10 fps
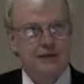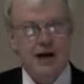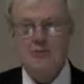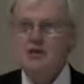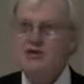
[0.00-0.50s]

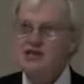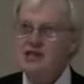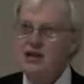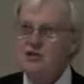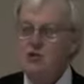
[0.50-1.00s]
I want you to
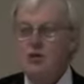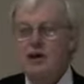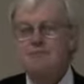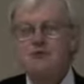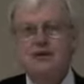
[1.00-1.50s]
sell
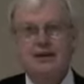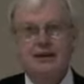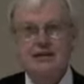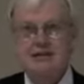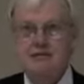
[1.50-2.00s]
20%
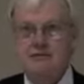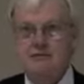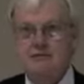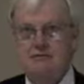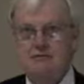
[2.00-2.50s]
less
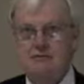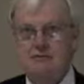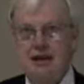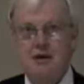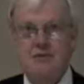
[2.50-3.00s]

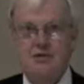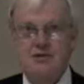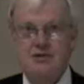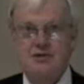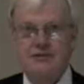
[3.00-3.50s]

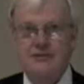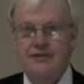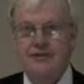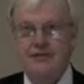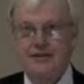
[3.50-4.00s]
hamburgers.
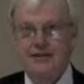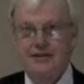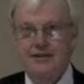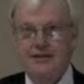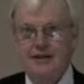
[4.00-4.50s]

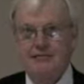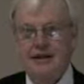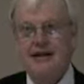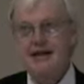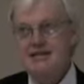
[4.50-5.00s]

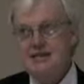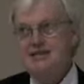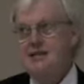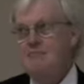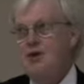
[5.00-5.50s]
My guess
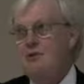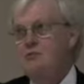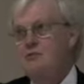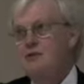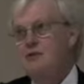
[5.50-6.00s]
is they
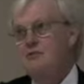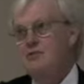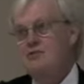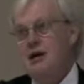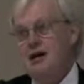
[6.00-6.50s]
probably don't
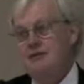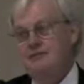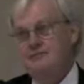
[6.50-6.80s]
do that.